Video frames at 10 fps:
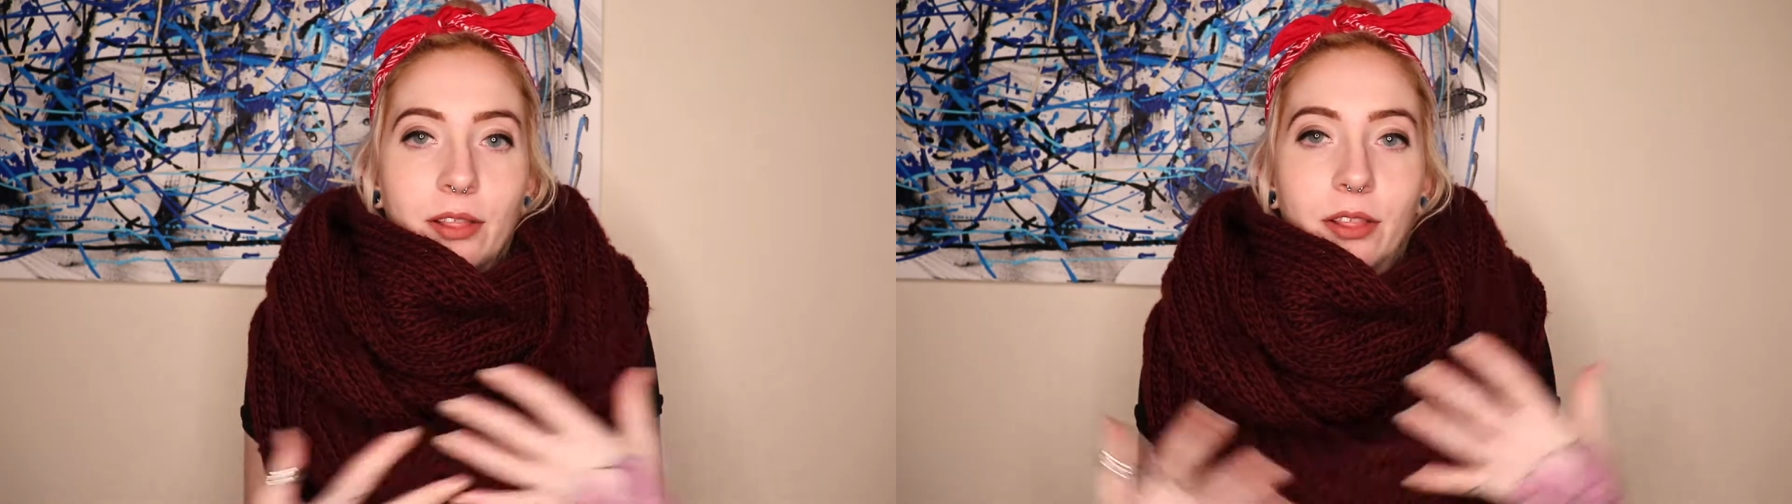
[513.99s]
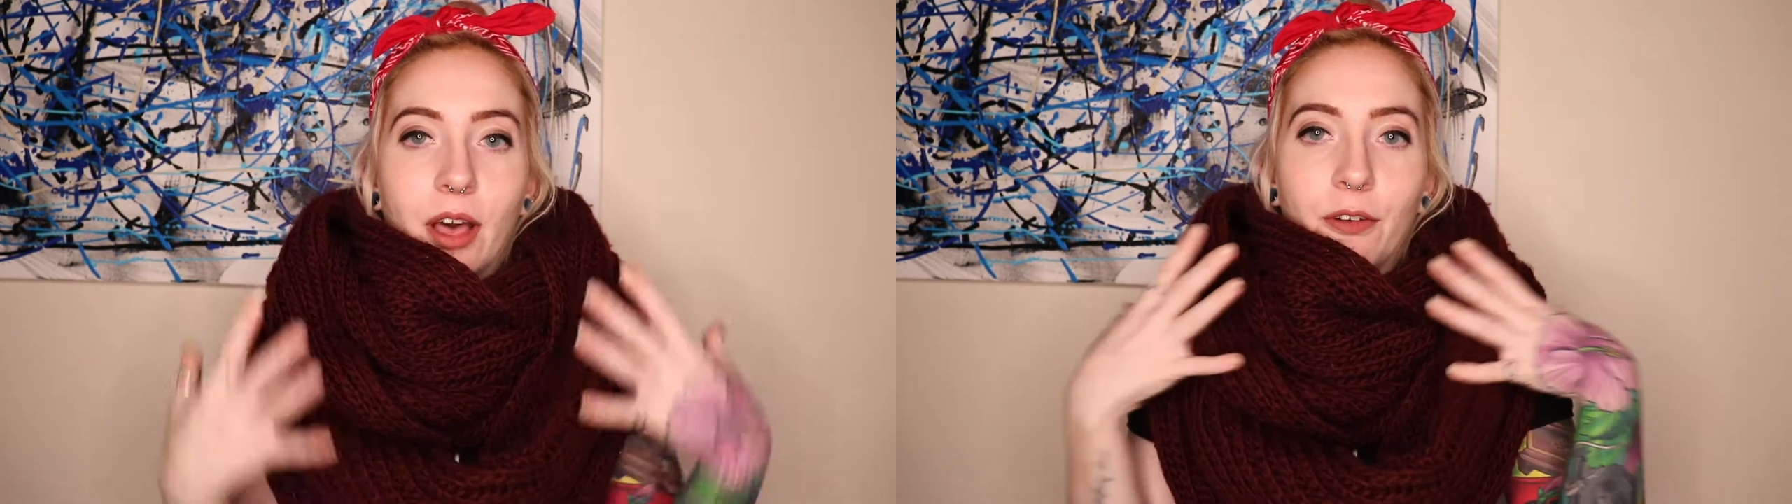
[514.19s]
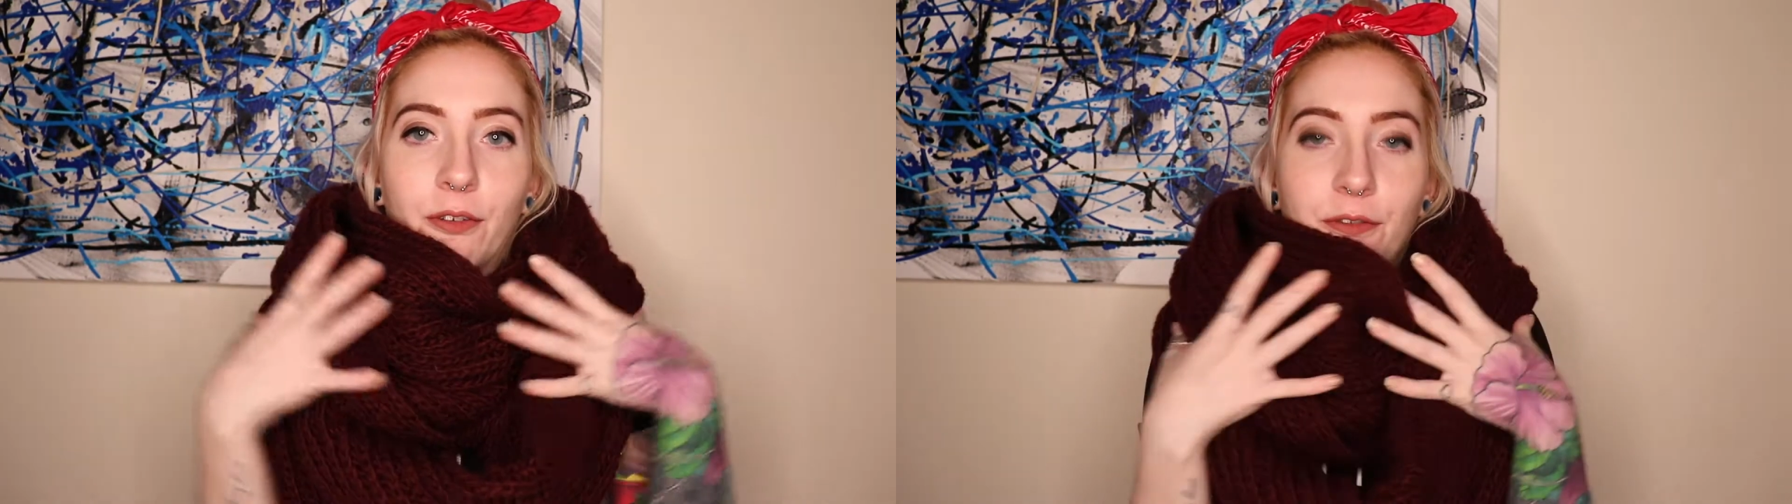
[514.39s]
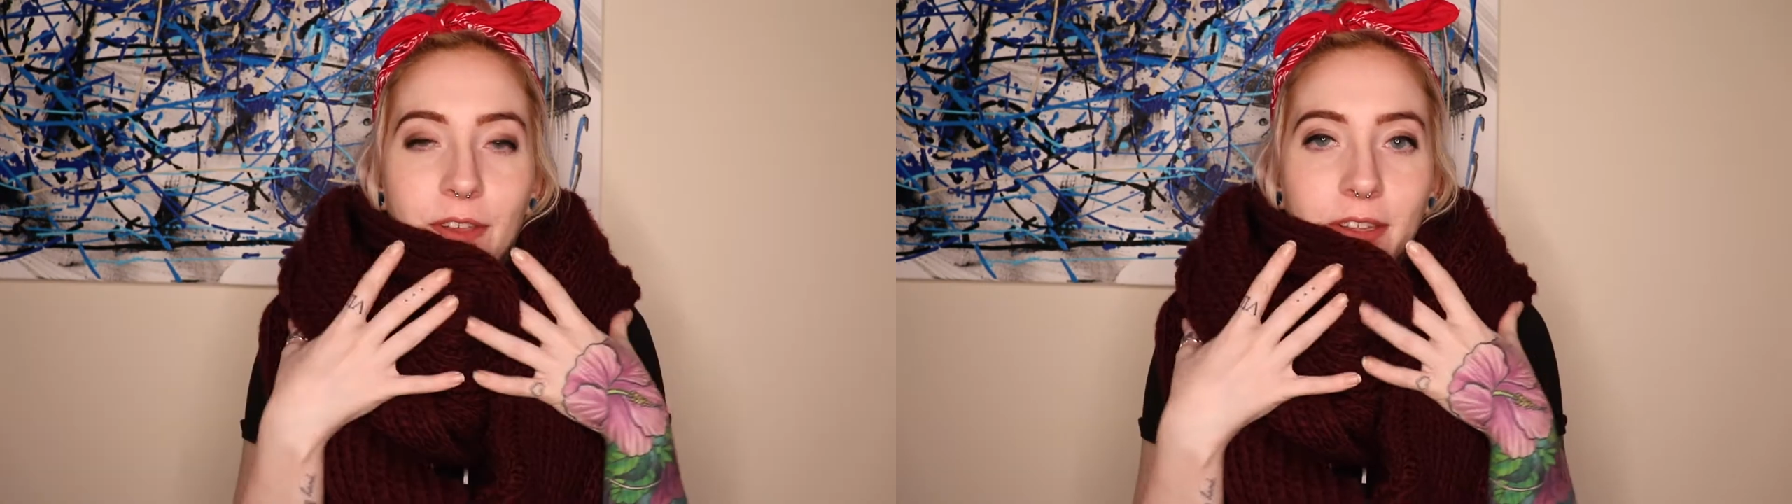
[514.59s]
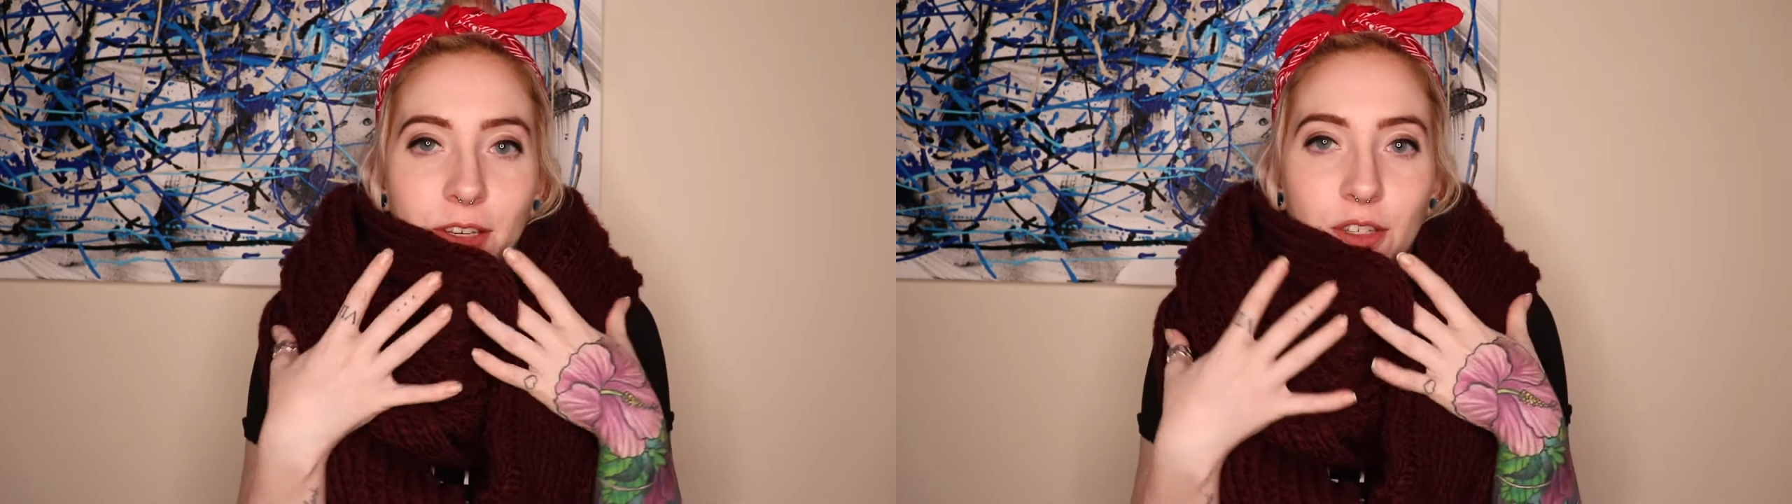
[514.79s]
love
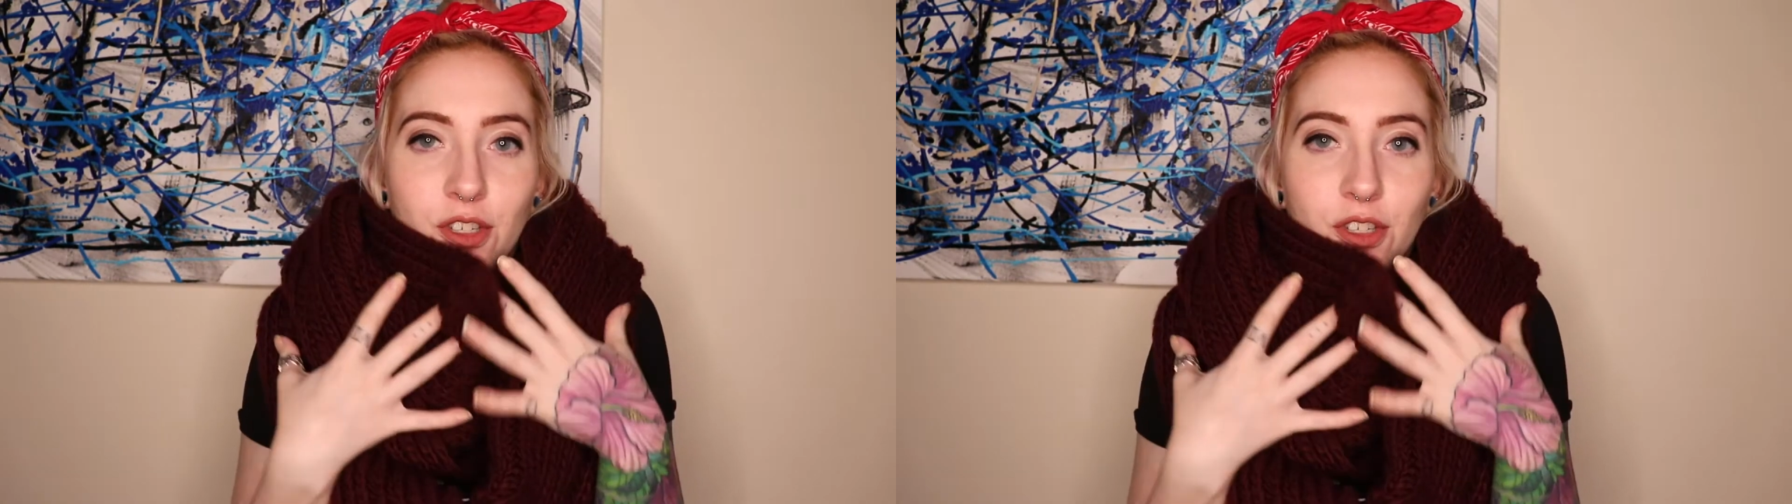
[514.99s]
feeling